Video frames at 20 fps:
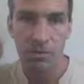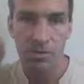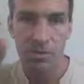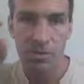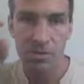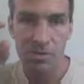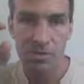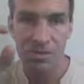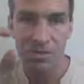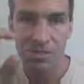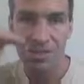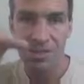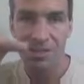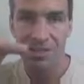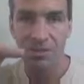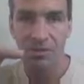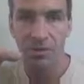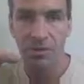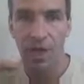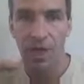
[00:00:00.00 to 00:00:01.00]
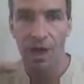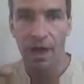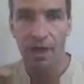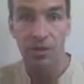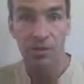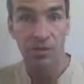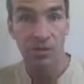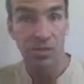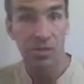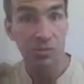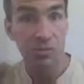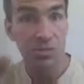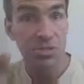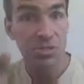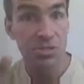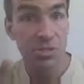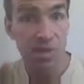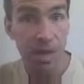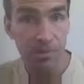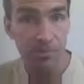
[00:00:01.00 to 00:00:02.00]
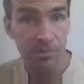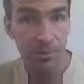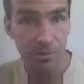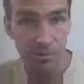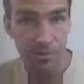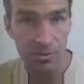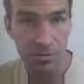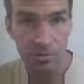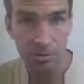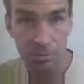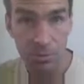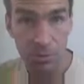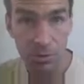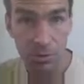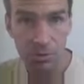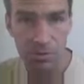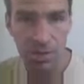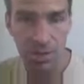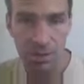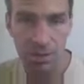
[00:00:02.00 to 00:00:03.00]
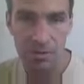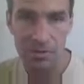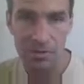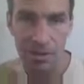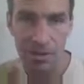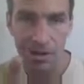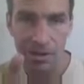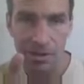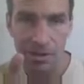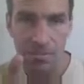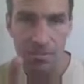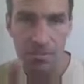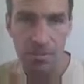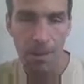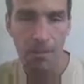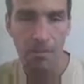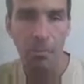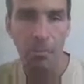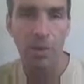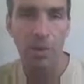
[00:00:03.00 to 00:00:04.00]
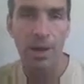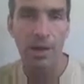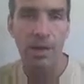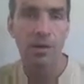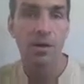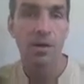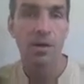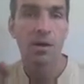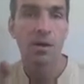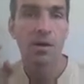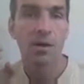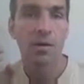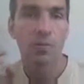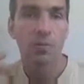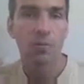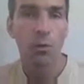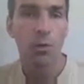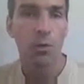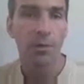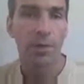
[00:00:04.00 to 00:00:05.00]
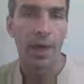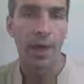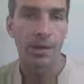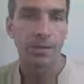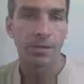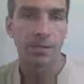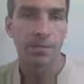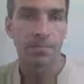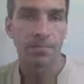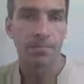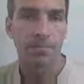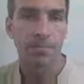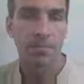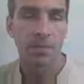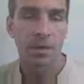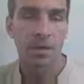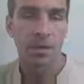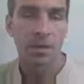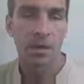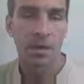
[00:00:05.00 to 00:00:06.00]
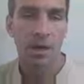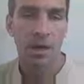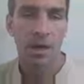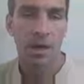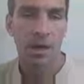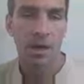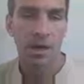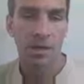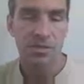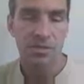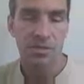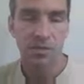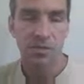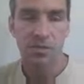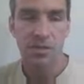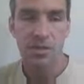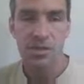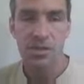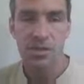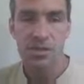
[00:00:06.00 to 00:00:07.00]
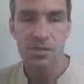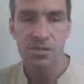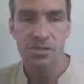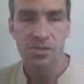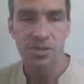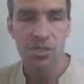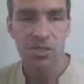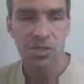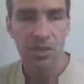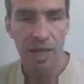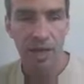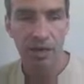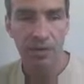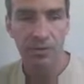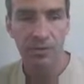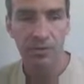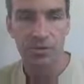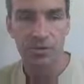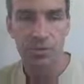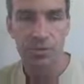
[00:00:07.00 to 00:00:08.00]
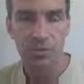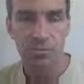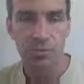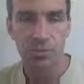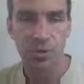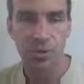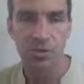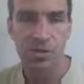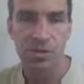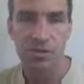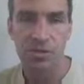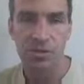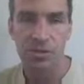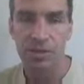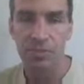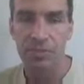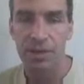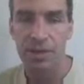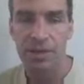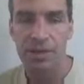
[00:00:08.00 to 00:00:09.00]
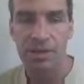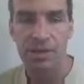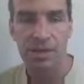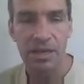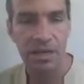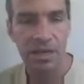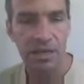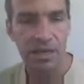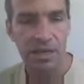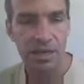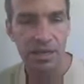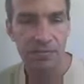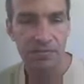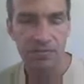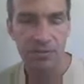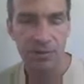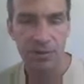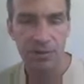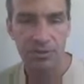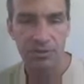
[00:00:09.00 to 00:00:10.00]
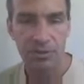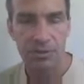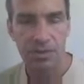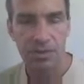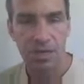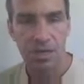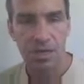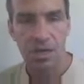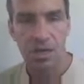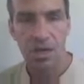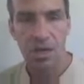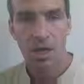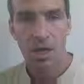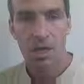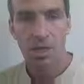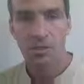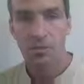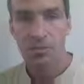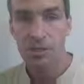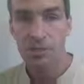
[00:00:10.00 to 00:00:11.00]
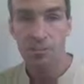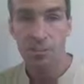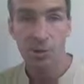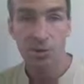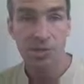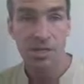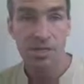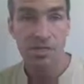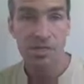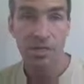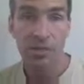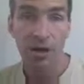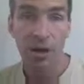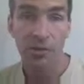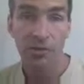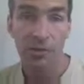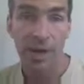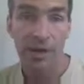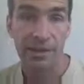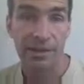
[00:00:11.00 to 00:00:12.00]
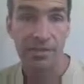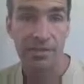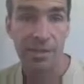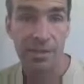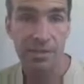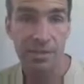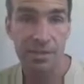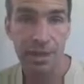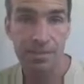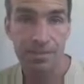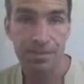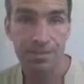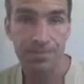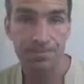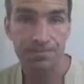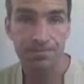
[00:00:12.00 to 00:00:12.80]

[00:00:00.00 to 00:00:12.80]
to signal that, you need receptors, proteins, on the membrane for that. And so these channels, these proteins, are going to play key functions. These proteins can also act as enzymes.